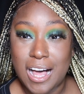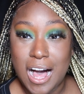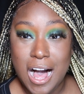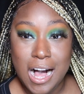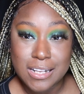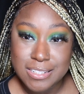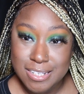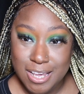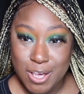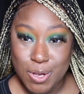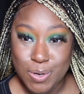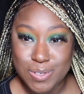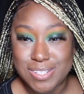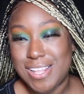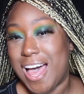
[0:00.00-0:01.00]

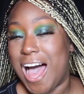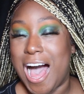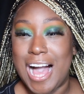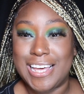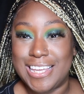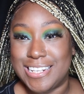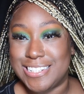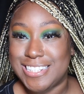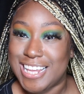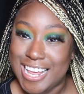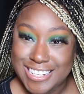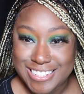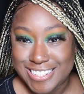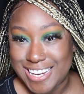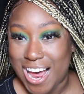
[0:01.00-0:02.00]
cocktails that I can
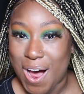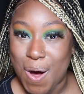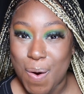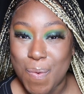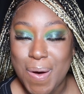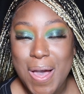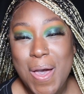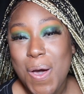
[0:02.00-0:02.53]
test out